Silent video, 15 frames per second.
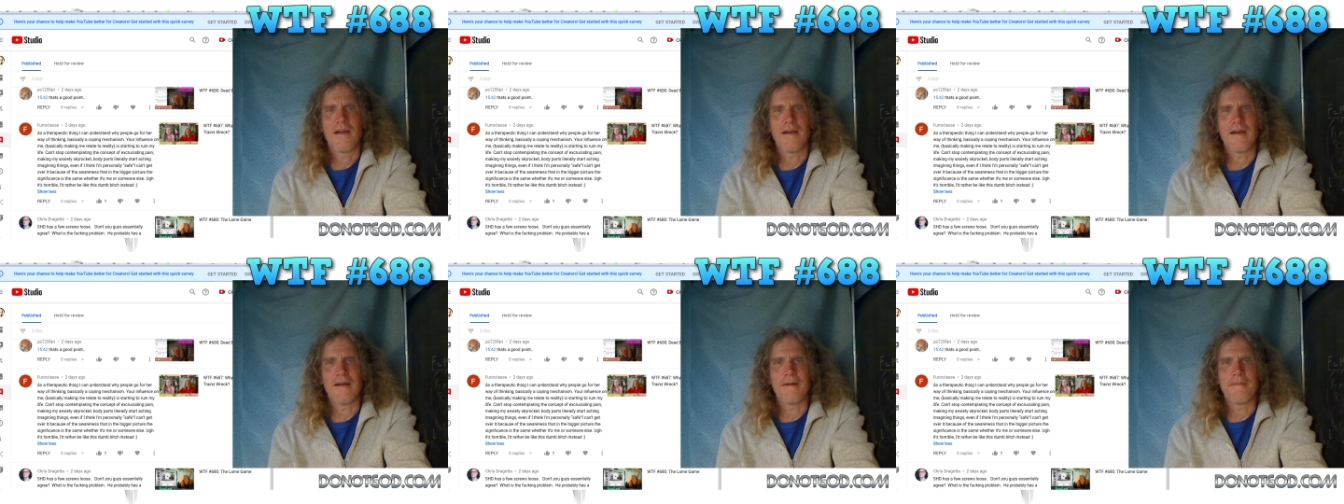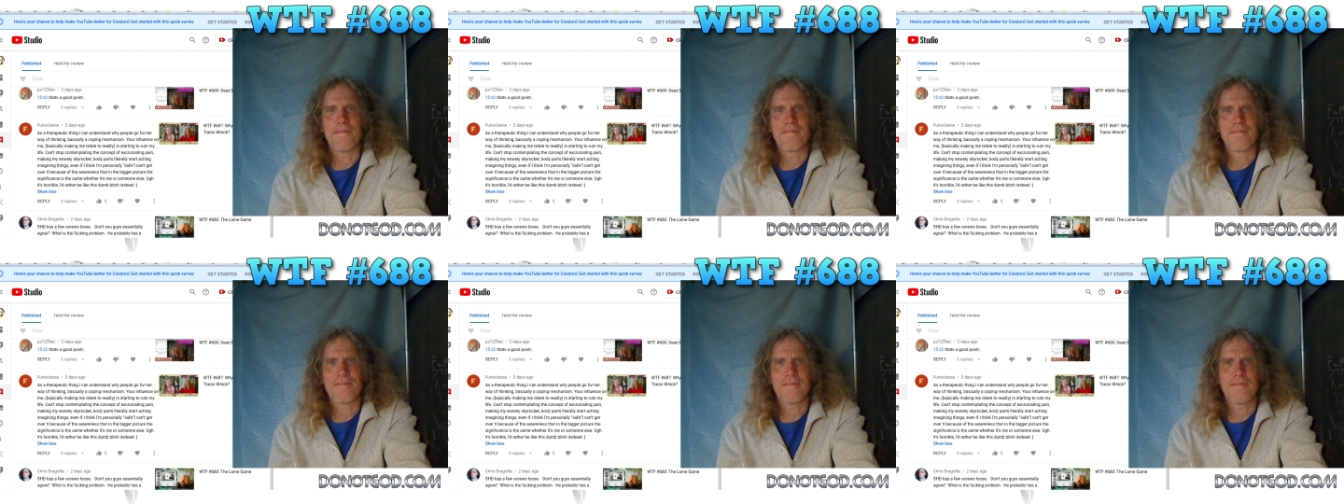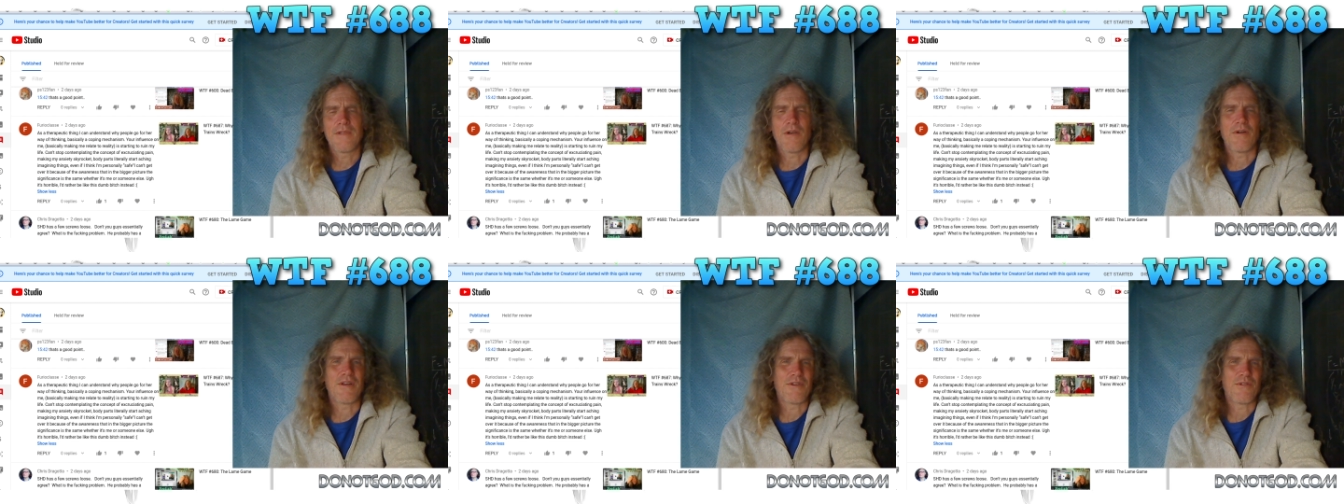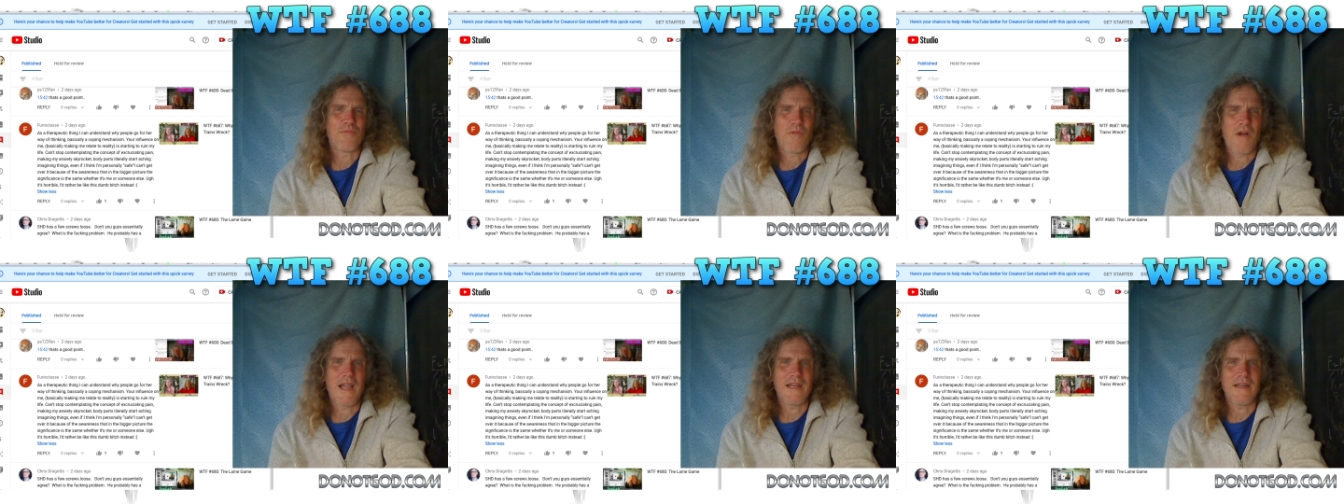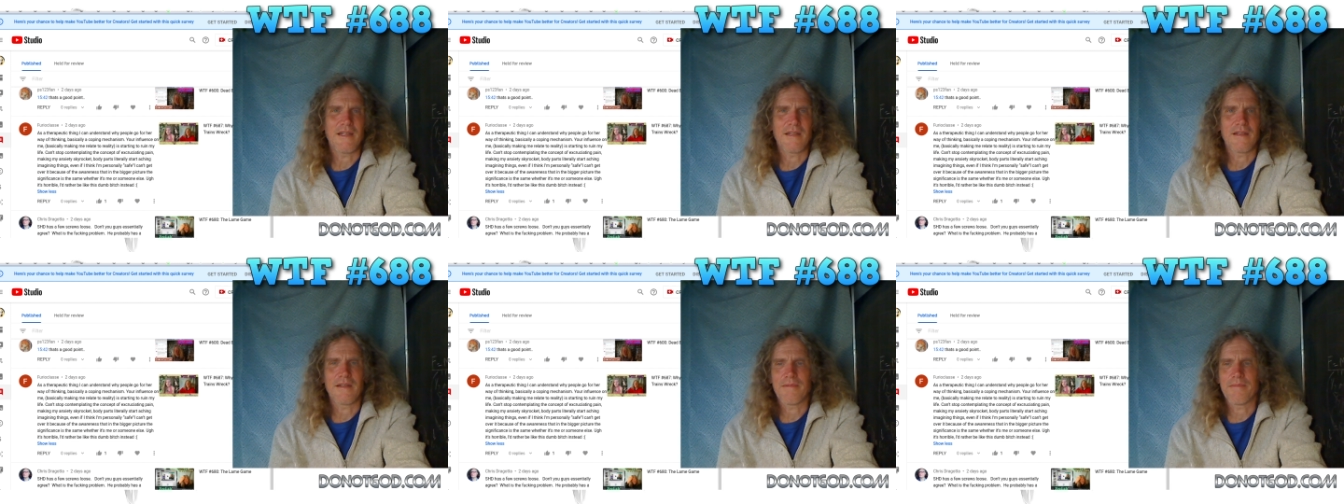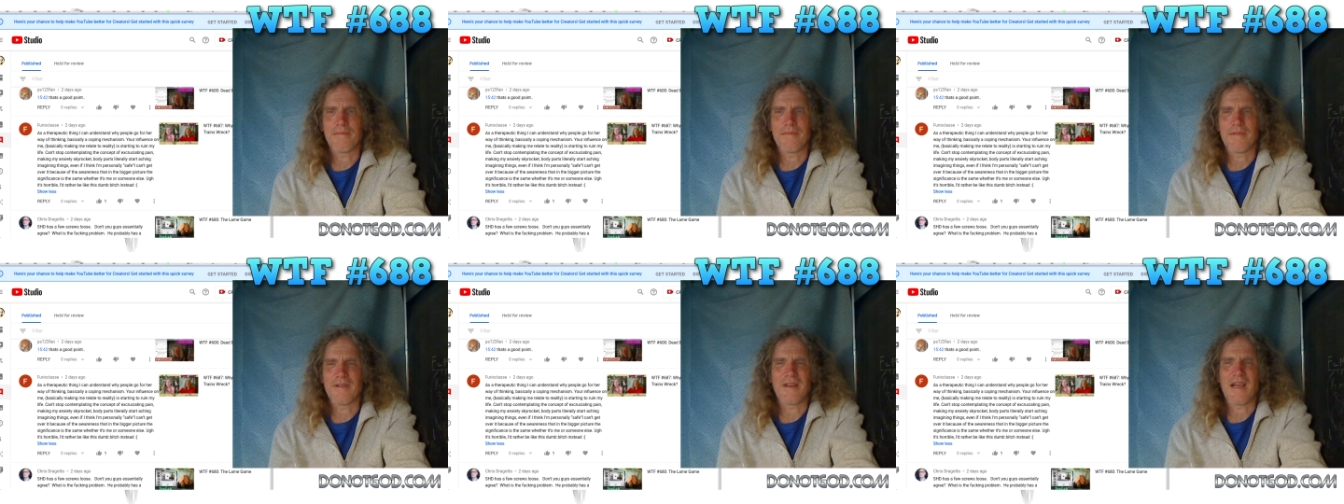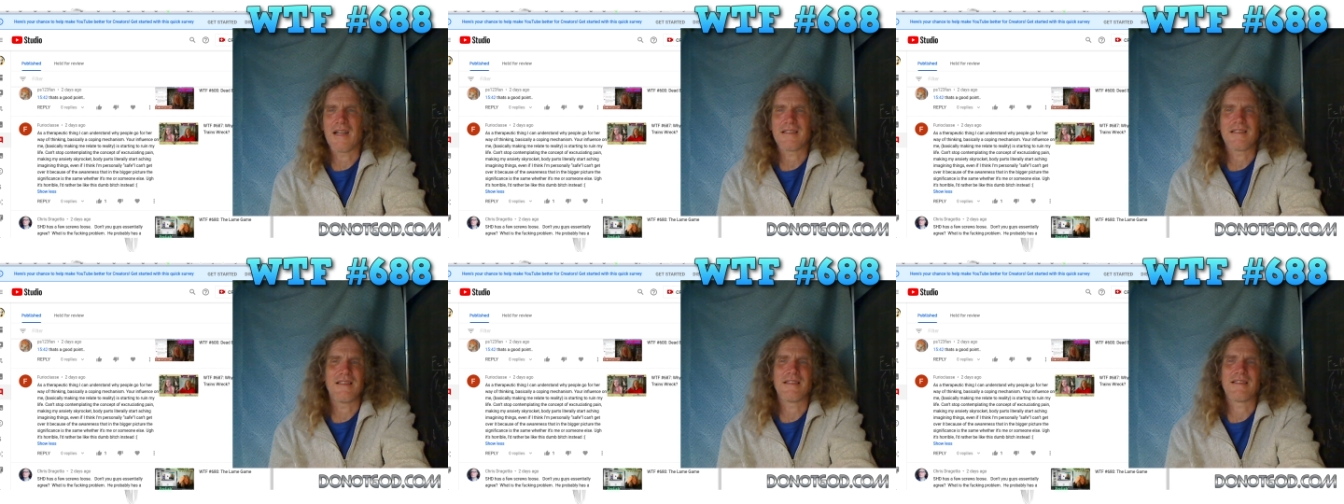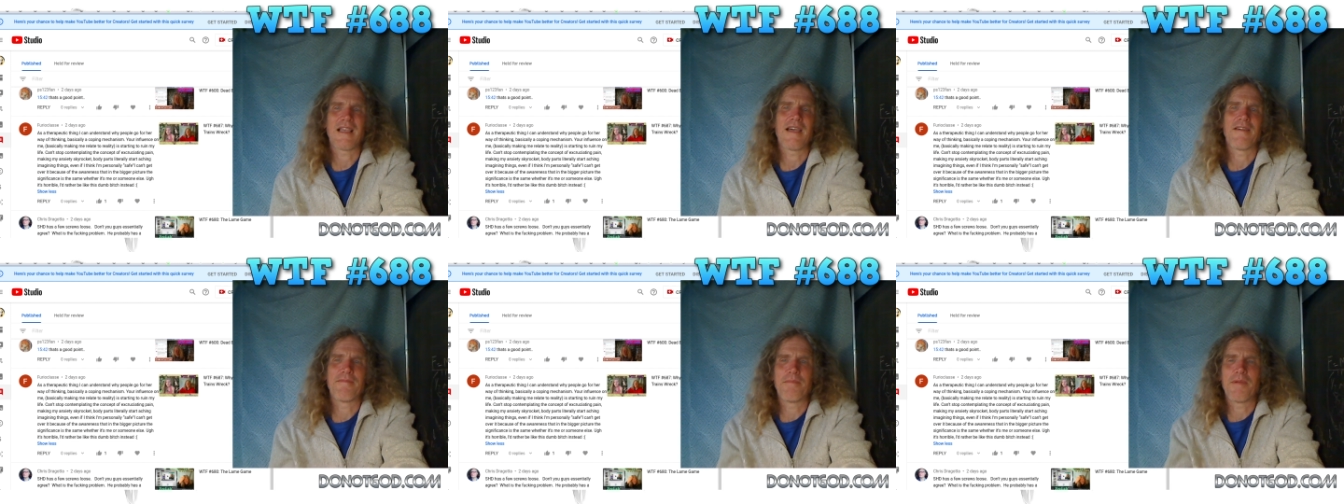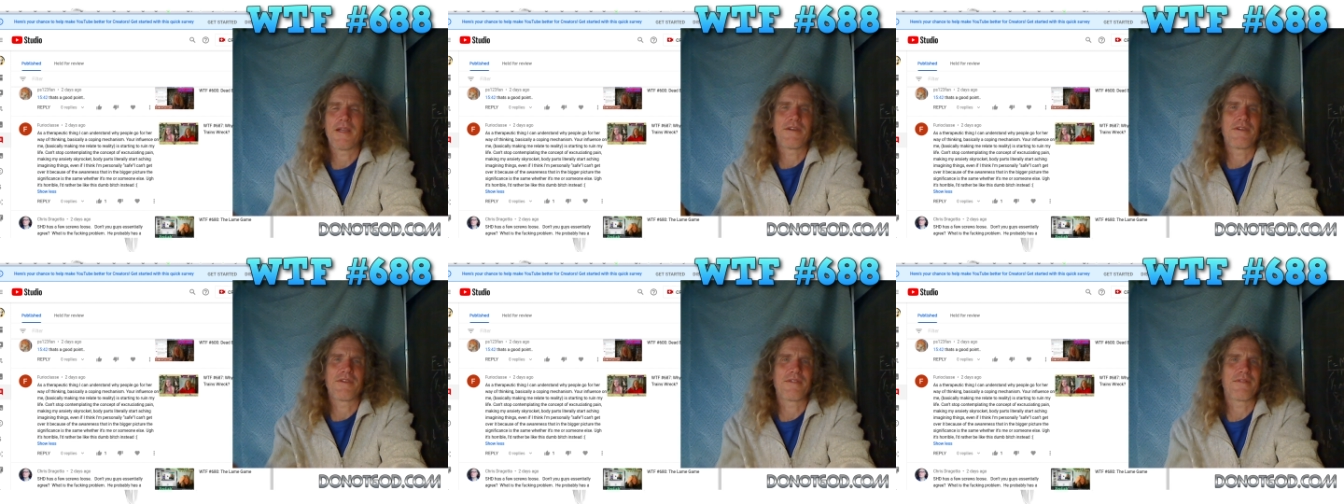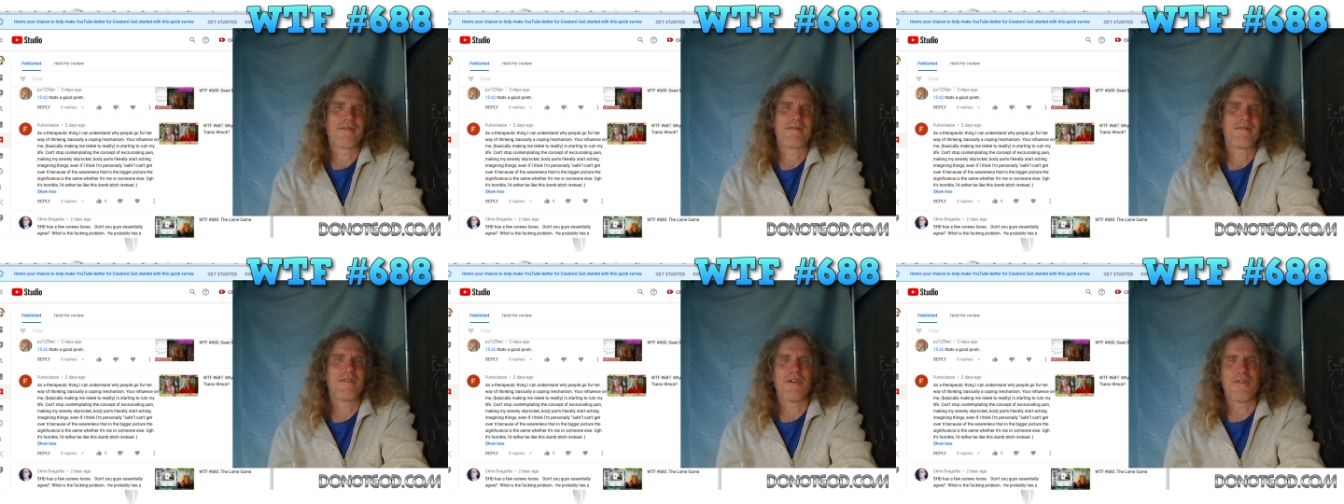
Um, you know, and you're whining that the Nazis have better,